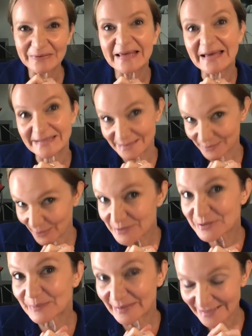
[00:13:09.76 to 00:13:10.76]
Yes,
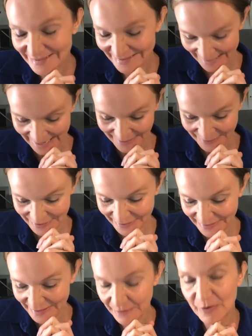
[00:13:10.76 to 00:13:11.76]
quite a bit,
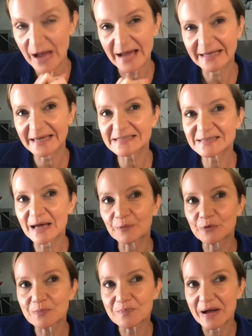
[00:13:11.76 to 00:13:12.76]
actually. But I guess that
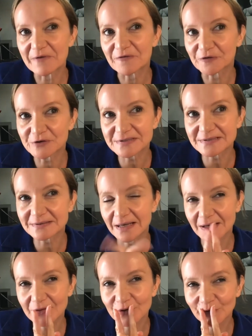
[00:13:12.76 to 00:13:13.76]
would
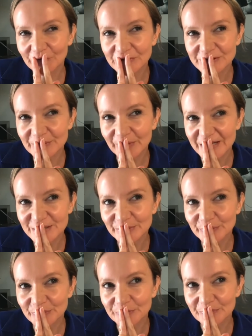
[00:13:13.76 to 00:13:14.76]
the first
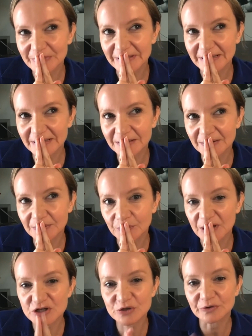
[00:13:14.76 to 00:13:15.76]
question would be,
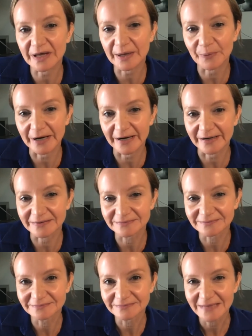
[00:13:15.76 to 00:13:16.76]
what should I wear?
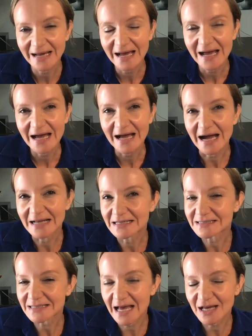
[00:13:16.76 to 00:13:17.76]
And
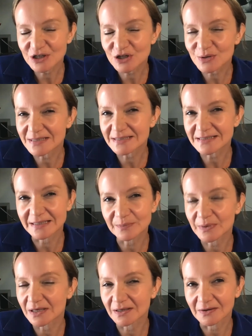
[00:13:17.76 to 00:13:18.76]
it's interesting
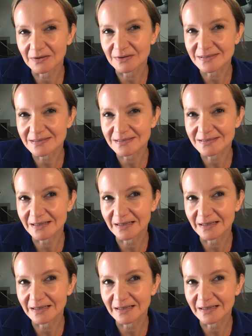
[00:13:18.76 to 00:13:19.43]
because